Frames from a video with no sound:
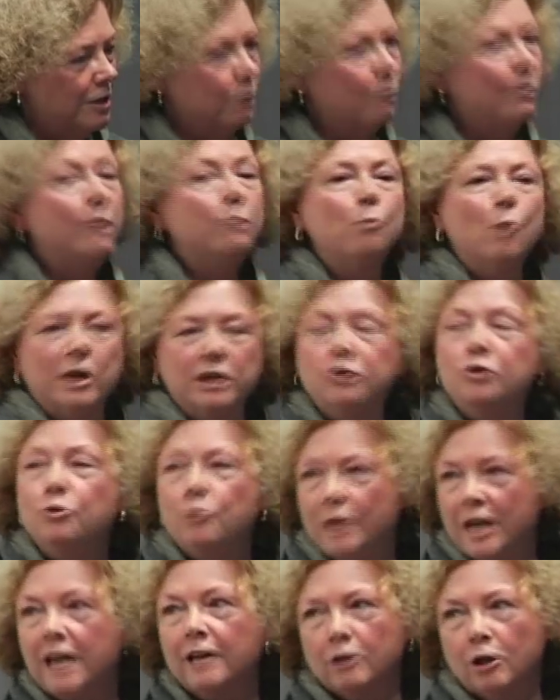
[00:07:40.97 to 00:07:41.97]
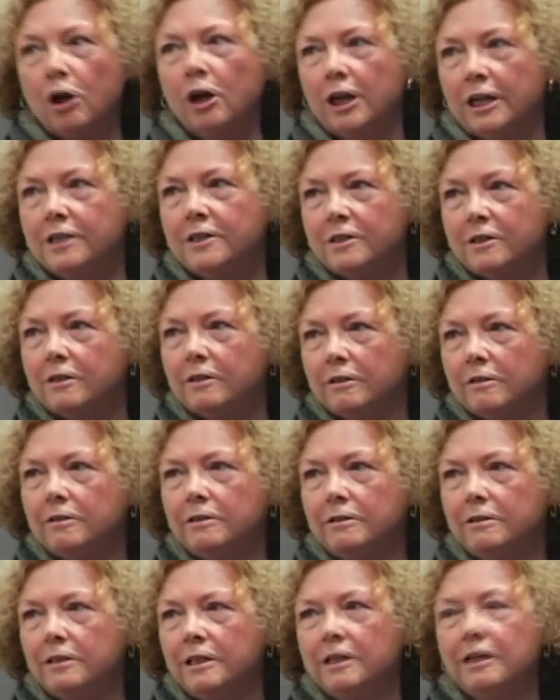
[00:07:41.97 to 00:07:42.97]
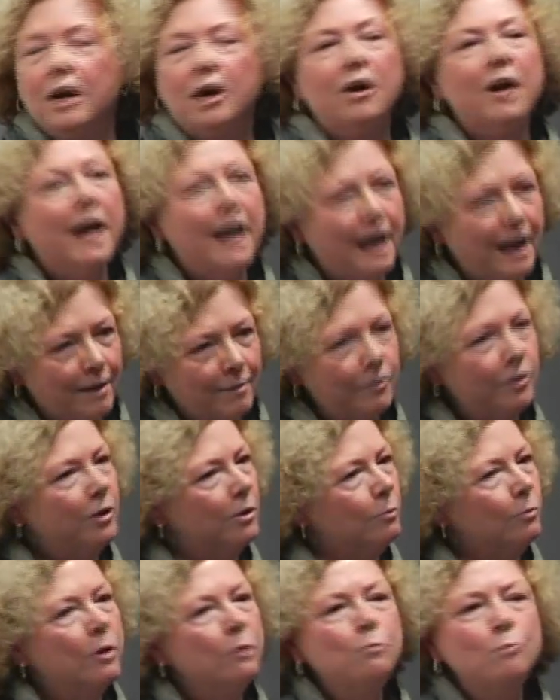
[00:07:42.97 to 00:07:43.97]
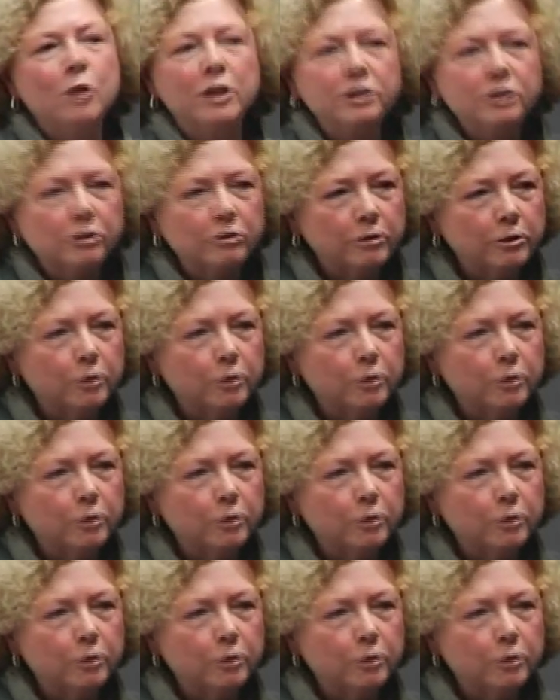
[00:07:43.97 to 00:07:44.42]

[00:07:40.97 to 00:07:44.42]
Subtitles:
We want to get lost in our we want